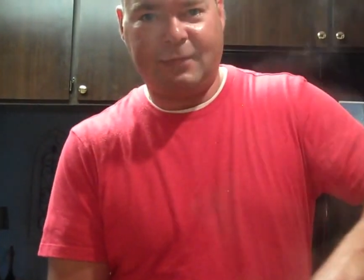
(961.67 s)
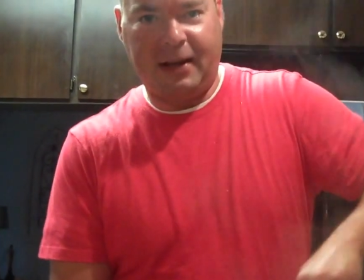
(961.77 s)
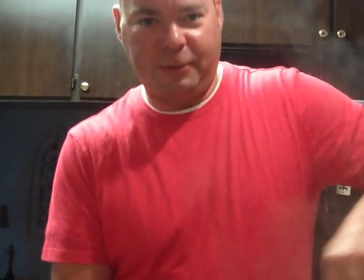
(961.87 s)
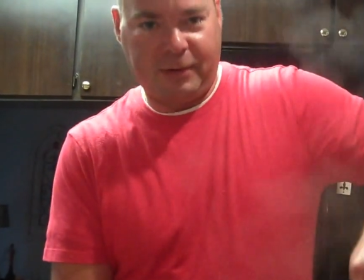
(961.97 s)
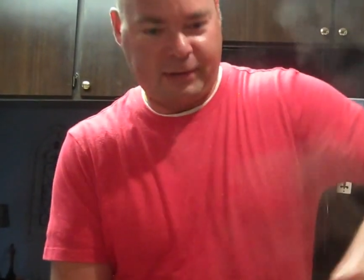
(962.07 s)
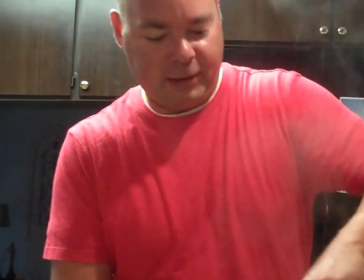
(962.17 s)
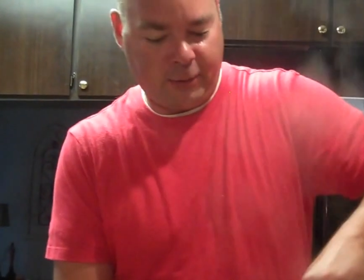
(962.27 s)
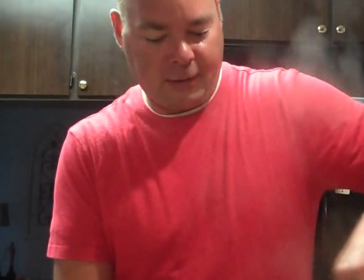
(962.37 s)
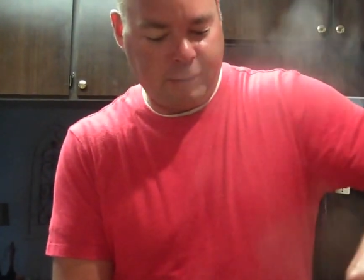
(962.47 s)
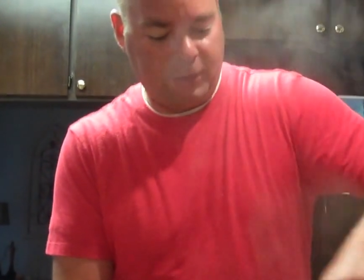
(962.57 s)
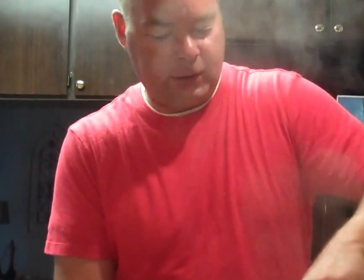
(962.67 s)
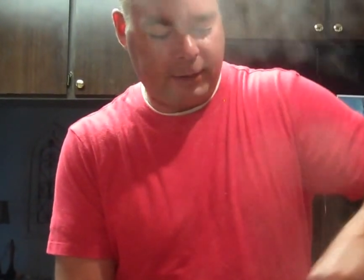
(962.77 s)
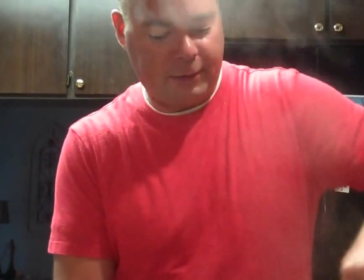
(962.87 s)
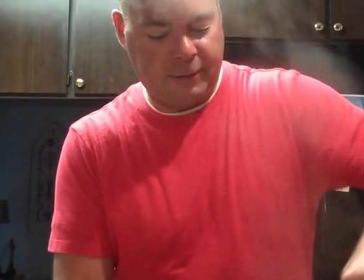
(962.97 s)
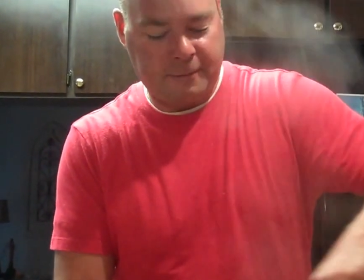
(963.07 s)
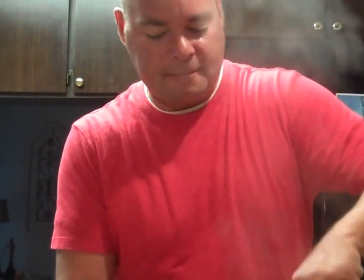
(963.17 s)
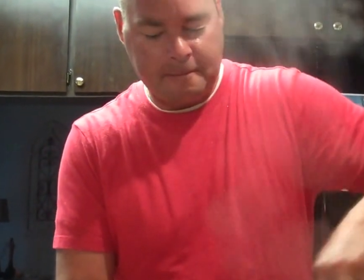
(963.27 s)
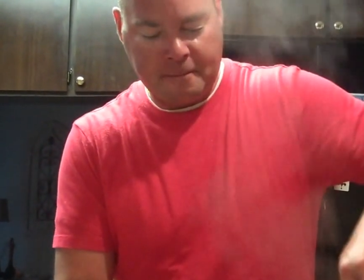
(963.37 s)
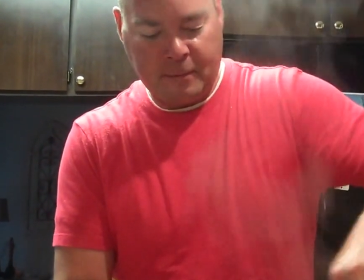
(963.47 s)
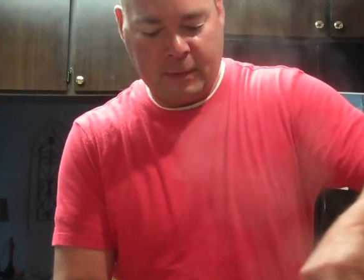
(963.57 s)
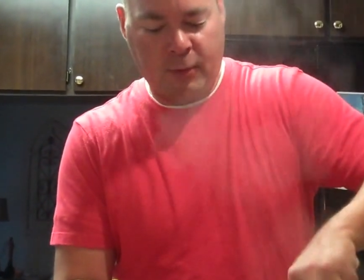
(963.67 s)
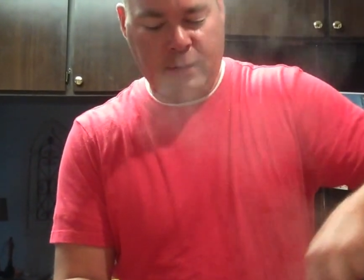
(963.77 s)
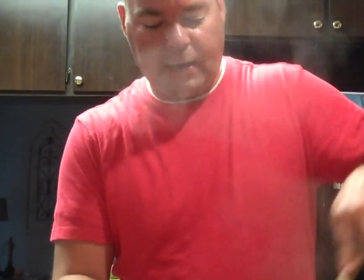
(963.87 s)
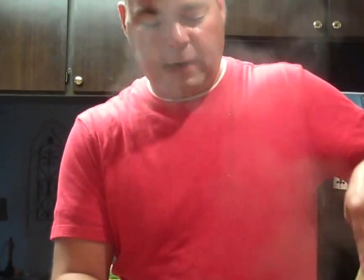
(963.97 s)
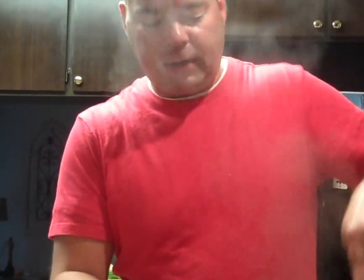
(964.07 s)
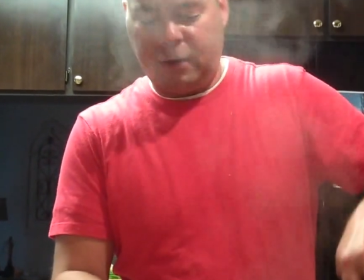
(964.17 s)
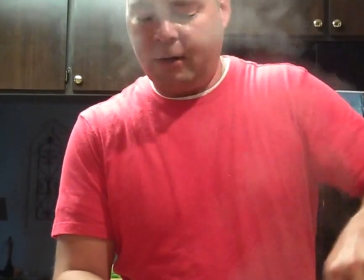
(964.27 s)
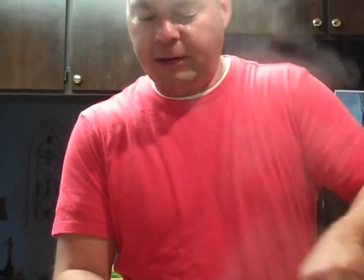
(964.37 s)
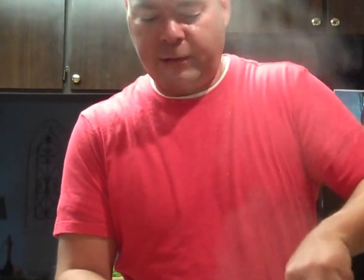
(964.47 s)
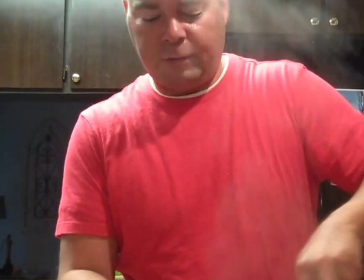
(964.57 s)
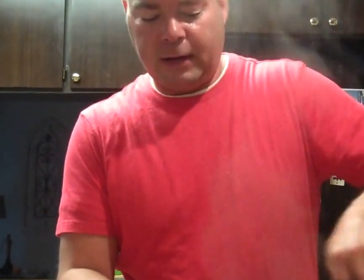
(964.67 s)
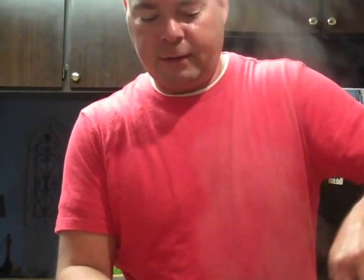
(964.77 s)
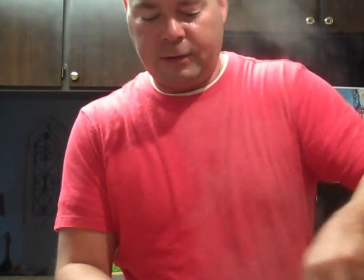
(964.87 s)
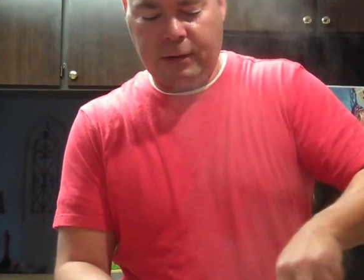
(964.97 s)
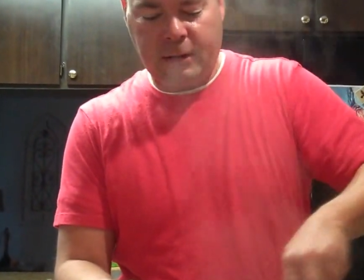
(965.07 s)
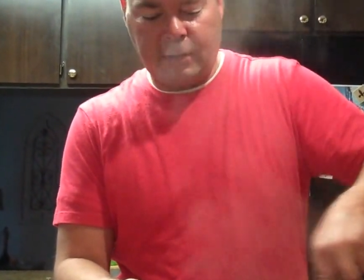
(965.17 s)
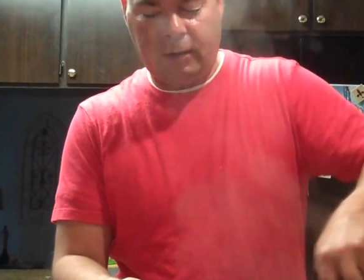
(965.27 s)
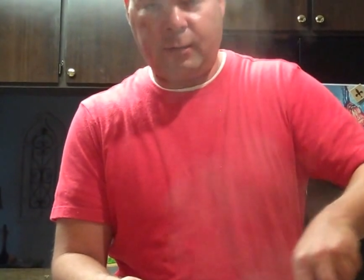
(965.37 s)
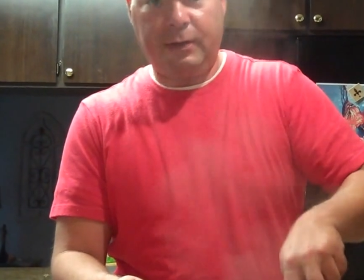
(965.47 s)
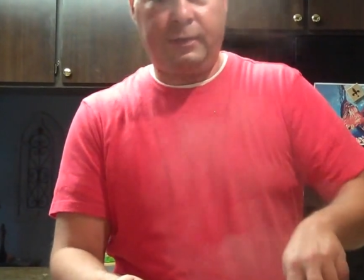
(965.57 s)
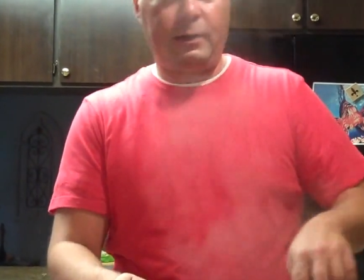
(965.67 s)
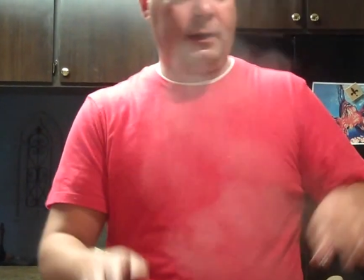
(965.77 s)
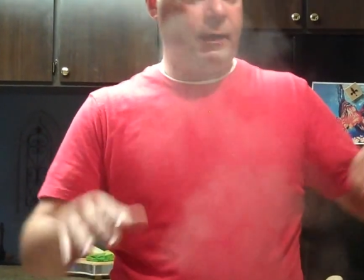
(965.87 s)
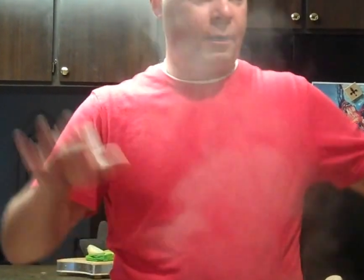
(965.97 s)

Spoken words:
That's what slow and low does. We got to get all these flavors in here to quit sitting